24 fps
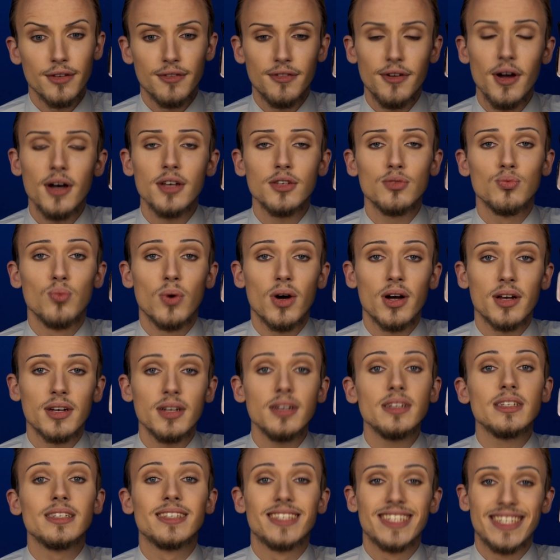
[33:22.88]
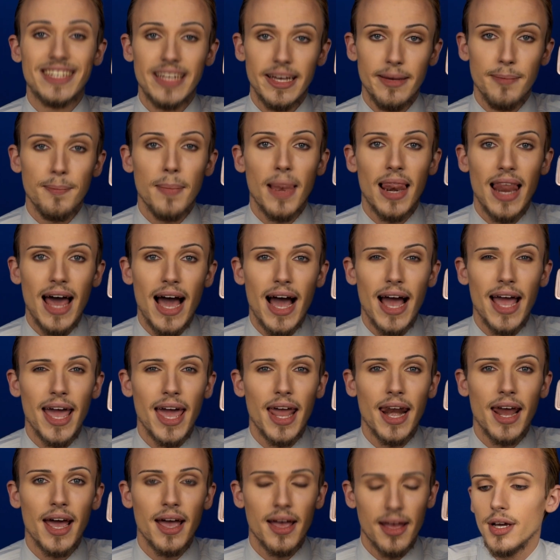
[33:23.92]
The first one is Dim
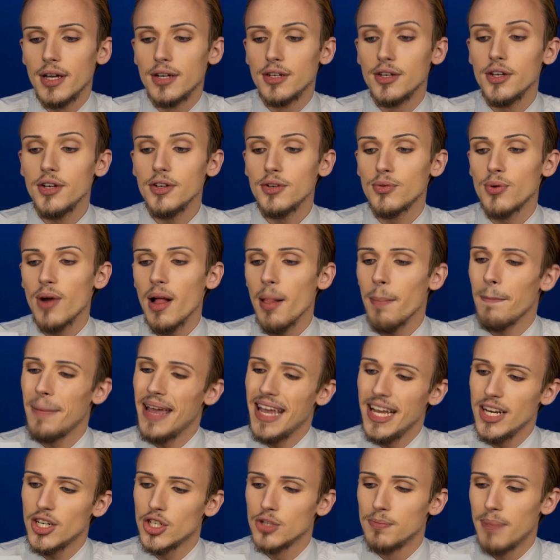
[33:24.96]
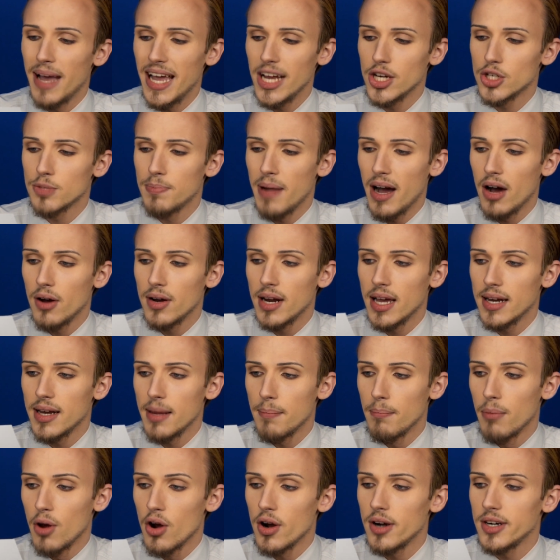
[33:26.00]
Light, a neutral peach beige powder
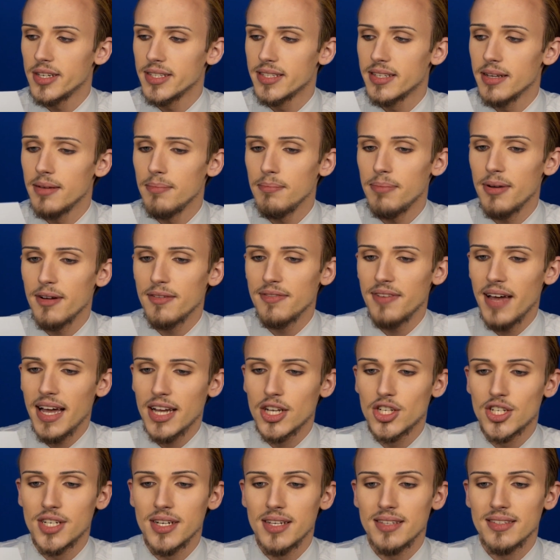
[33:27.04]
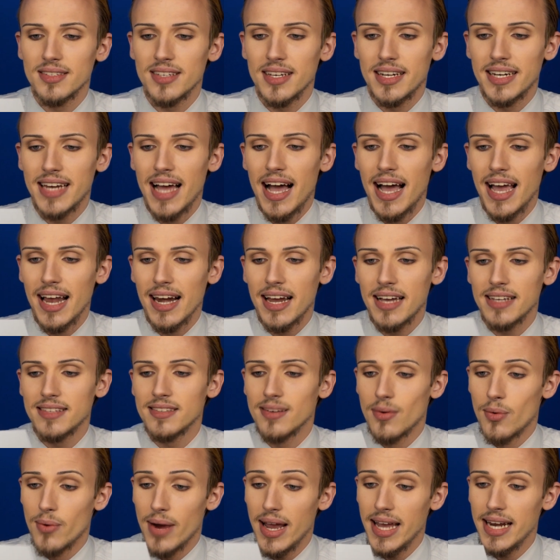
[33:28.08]
that blurs imperfections and
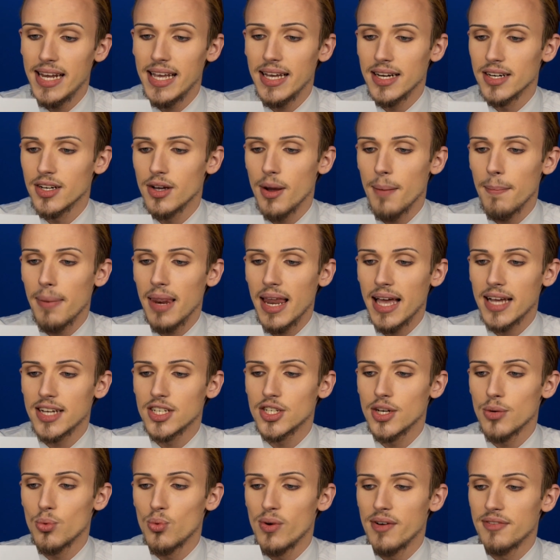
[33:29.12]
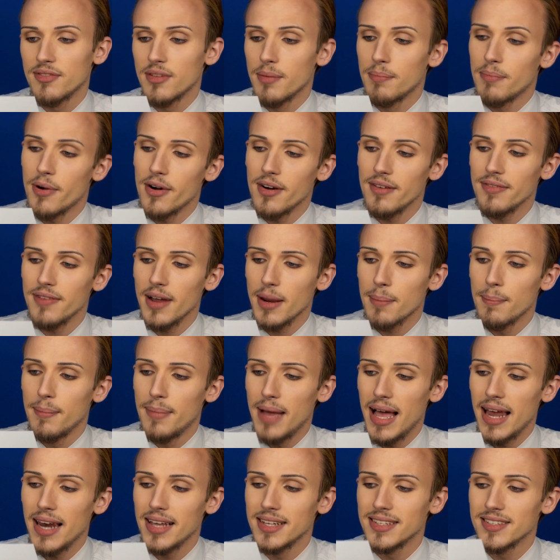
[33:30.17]
highlights a radiant complexion with the perfect
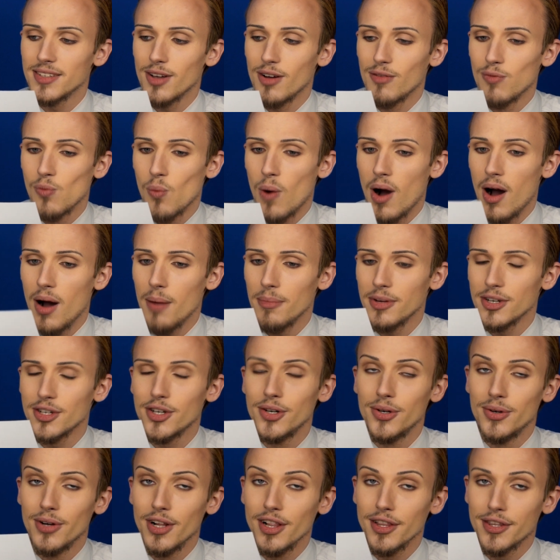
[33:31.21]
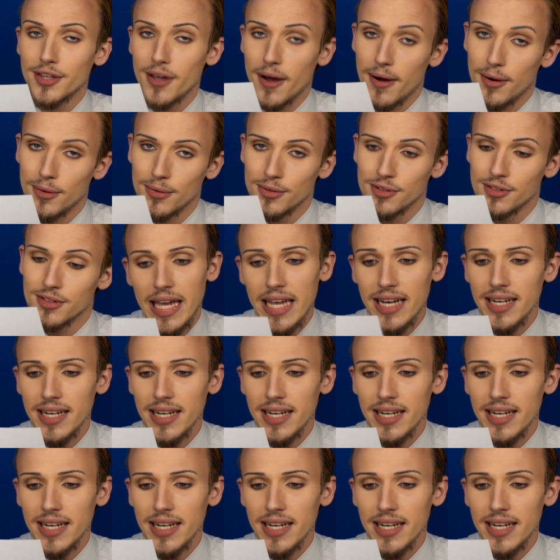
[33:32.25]
balance of warm and cool tones.